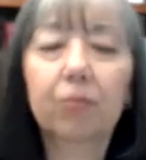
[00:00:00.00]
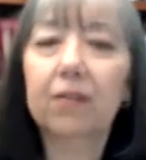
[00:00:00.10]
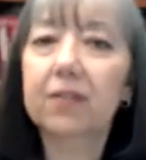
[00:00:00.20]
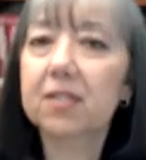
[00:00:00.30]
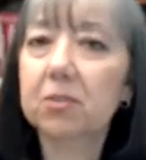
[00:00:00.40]

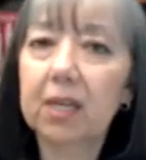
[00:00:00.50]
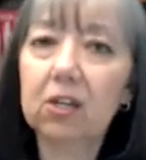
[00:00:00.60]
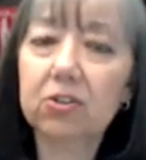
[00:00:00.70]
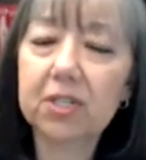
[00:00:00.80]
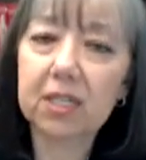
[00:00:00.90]
previous
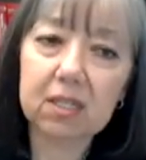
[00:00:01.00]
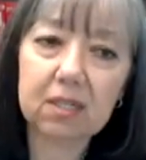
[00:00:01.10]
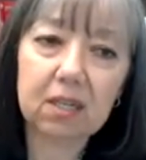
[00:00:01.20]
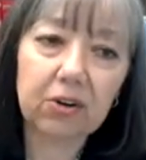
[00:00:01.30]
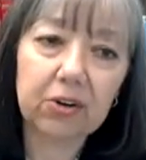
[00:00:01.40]
speakers in the
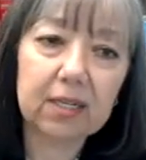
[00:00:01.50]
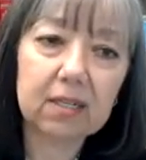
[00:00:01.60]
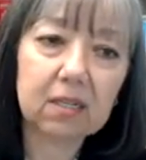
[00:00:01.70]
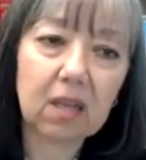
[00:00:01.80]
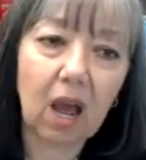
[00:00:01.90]

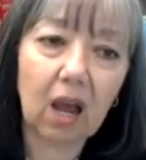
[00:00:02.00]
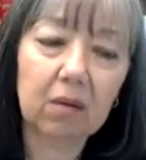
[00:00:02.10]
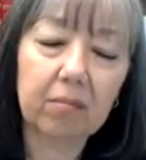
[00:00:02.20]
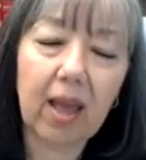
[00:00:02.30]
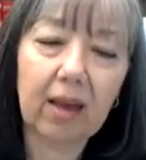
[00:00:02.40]
series
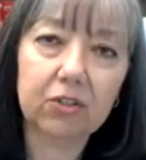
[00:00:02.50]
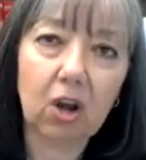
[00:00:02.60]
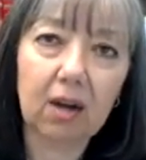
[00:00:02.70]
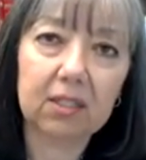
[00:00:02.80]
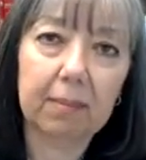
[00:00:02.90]
um, have
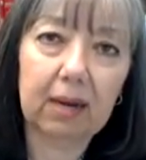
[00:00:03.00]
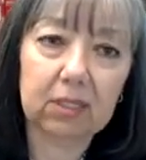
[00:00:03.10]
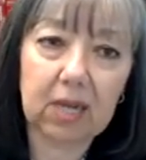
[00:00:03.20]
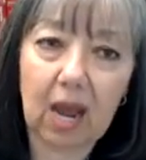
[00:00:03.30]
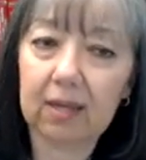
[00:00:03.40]
talked
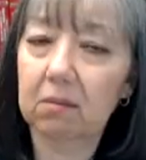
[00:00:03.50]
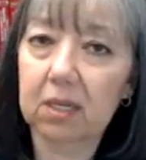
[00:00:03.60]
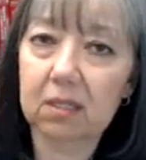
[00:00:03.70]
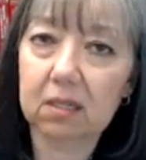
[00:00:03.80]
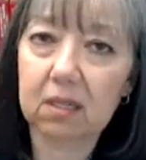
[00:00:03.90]
about
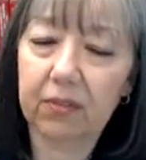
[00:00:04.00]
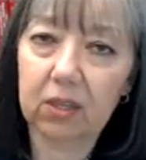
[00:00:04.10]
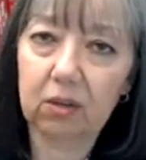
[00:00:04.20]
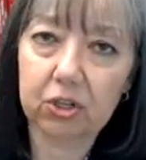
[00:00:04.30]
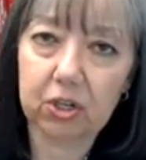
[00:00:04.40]
documents
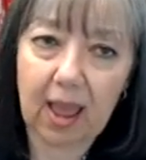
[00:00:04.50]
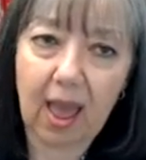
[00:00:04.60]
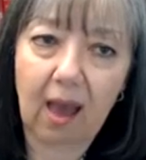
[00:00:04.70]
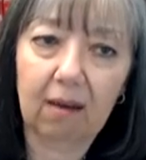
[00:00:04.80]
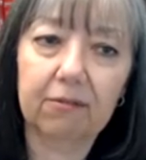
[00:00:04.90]
that you should
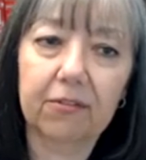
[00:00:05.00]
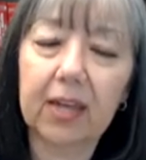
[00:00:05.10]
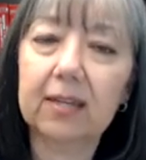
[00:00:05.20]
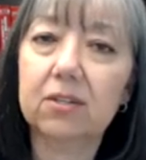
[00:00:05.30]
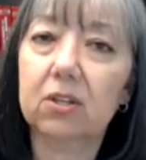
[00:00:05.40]
have,
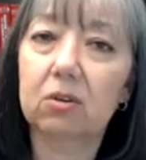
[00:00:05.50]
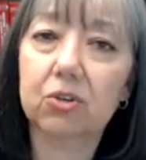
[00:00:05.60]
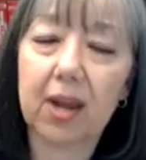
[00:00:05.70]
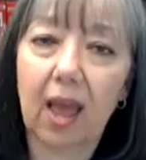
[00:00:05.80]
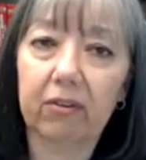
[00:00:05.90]
things that you
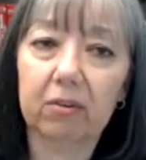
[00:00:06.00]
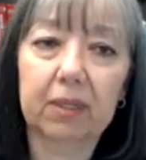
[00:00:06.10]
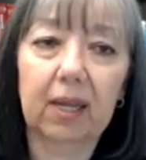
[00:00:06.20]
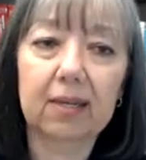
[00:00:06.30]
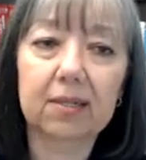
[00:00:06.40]
should have in
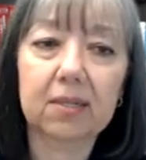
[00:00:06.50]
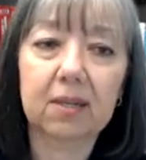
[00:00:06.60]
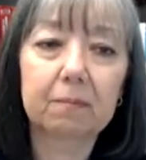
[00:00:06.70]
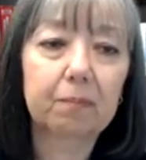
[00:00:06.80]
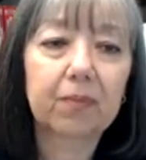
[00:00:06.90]

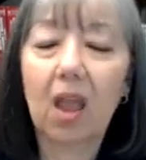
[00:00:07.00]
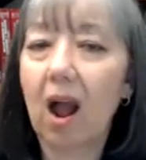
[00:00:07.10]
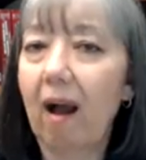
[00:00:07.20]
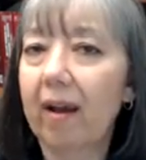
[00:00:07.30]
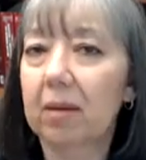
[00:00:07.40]
place.
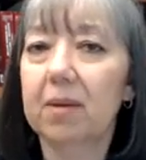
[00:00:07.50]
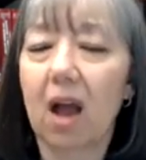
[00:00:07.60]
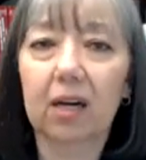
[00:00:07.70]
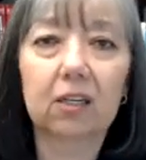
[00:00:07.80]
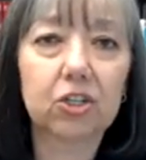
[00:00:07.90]
I am
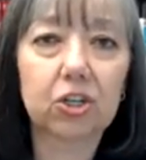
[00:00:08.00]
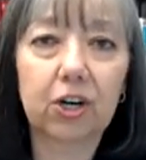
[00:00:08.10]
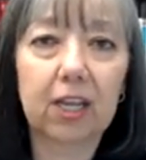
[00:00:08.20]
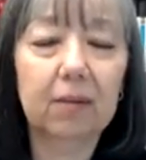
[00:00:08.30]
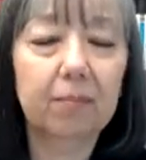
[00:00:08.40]
not an
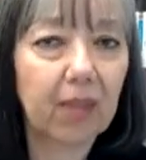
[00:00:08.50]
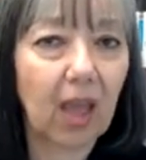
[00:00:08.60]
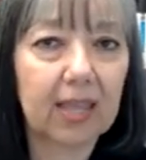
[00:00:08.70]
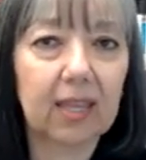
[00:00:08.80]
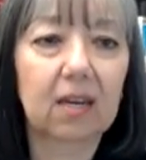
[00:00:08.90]
attorney.
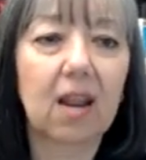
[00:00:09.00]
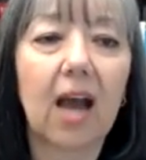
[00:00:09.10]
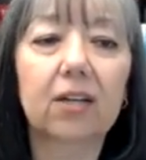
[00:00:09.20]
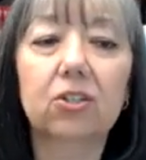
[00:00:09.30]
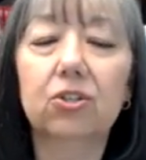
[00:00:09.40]
I
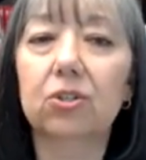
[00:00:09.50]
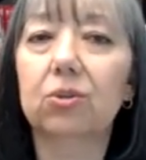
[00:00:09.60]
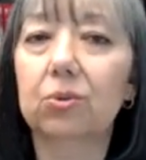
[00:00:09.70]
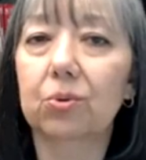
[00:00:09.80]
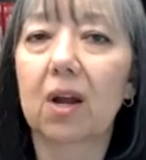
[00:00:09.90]
cannot
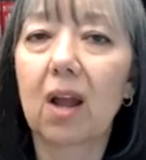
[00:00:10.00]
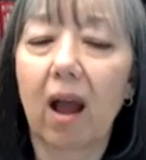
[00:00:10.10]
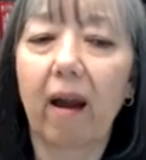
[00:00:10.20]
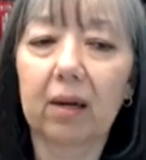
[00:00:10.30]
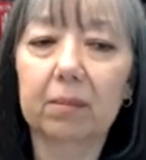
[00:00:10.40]
do
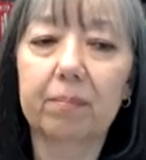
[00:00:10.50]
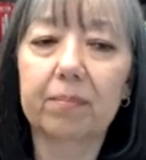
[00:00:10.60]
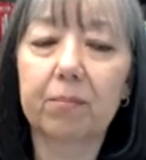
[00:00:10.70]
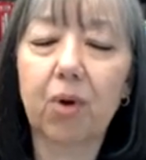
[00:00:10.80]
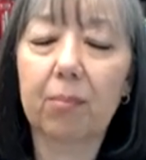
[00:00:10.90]

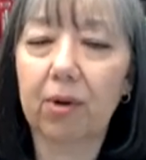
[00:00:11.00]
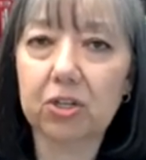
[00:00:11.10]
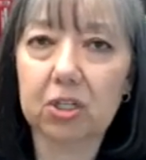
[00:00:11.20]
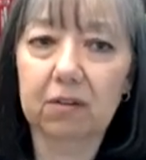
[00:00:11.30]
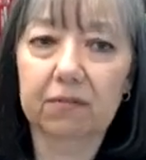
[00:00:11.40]
um,
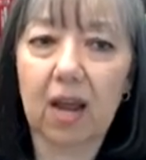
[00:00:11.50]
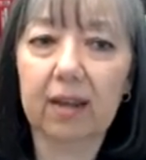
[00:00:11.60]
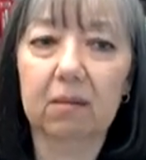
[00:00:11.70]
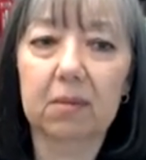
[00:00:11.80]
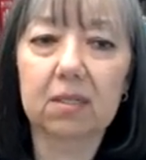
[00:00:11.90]
preparation of
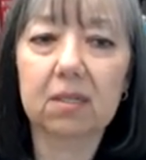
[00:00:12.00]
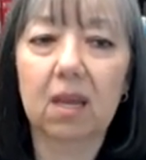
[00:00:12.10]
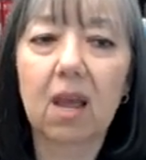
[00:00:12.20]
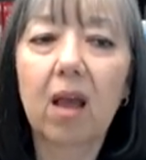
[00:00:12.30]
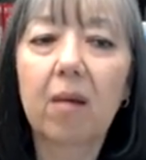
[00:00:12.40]

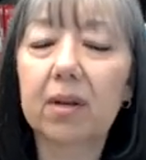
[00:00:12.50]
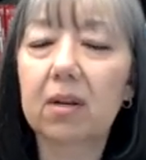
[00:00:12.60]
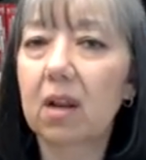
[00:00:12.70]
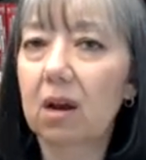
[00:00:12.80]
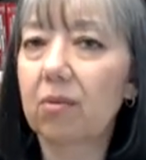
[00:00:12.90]
documents,
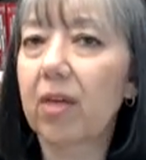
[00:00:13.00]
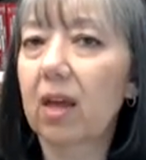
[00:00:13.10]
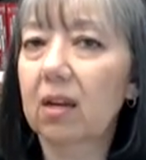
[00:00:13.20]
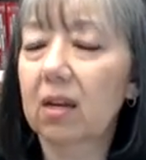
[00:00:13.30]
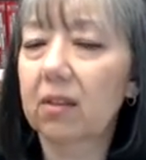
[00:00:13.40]
but know
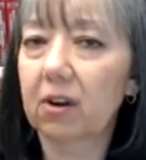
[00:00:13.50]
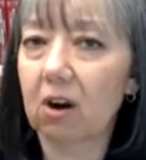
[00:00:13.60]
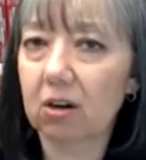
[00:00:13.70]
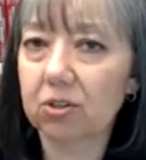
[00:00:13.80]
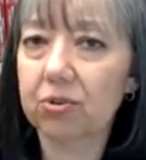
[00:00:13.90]
that
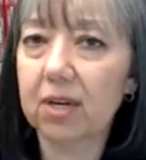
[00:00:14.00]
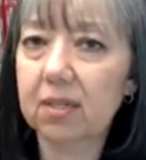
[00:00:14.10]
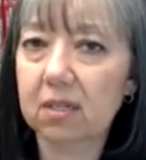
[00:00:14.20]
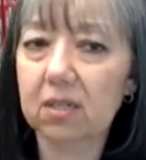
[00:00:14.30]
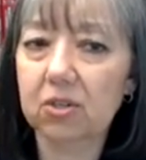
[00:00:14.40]
there are
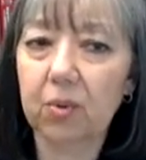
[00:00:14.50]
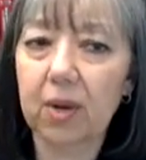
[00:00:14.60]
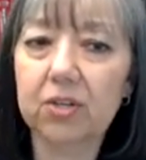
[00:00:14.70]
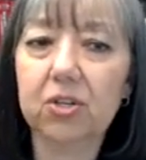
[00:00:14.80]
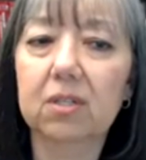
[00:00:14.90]
trust
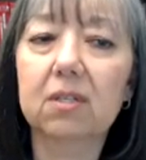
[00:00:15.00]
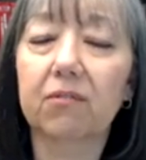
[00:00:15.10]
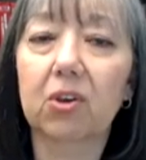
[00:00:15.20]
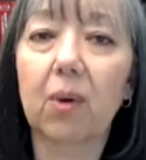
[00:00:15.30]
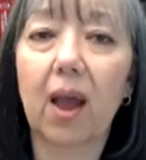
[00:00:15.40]
situations.
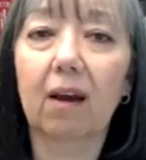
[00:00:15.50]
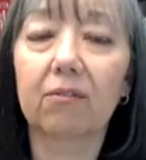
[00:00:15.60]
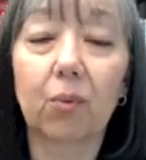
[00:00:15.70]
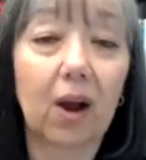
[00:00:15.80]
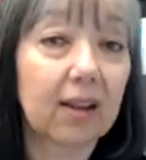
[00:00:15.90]
If you
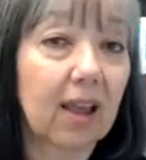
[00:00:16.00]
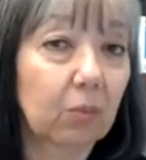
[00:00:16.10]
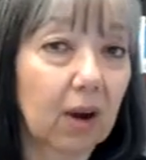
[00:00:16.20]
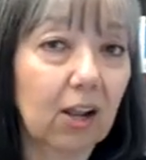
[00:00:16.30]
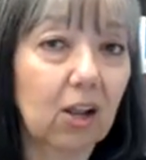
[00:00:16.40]
have,
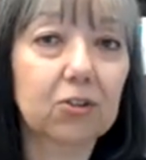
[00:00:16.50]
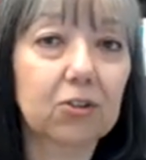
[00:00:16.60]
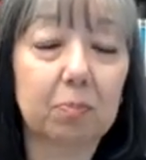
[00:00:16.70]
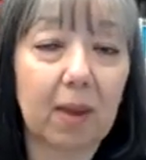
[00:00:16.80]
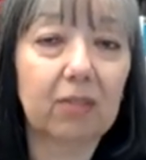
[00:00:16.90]
again, what I call
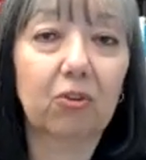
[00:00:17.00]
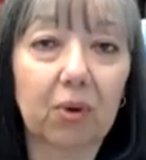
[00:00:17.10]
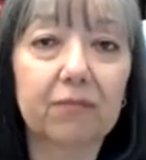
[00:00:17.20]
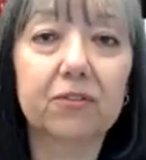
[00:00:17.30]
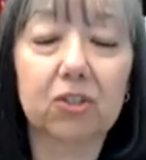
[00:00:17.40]

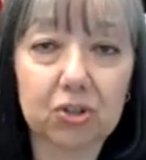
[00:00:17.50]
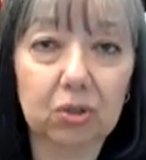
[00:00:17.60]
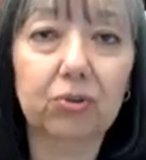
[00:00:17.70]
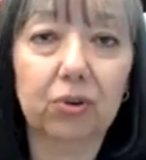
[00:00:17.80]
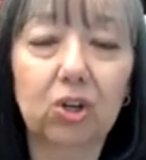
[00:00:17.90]
spendthrift
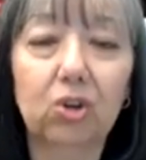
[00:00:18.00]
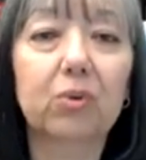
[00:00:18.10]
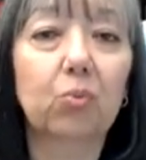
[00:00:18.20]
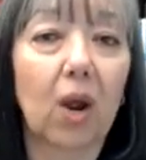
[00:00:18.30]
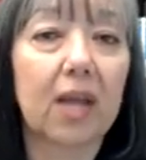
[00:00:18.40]
children who
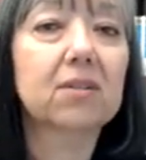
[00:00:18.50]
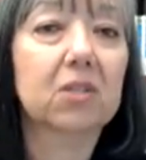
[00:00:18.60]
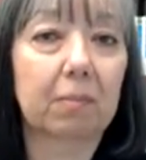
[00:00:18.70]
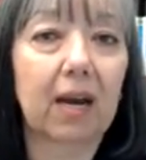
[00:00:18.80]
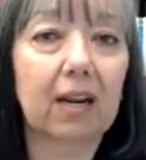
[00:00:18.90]
would
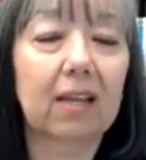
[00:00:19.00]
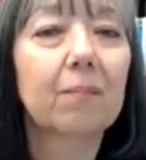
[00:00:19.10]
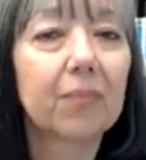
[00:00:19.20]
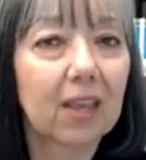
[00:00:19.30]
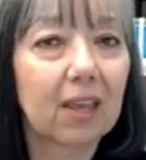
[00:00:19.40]
waste
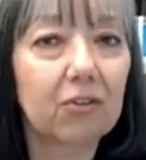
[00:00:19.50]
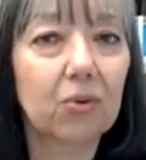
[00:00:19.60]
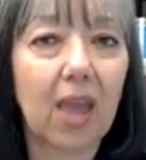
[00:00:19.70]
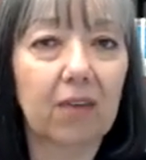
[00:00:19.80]
money if you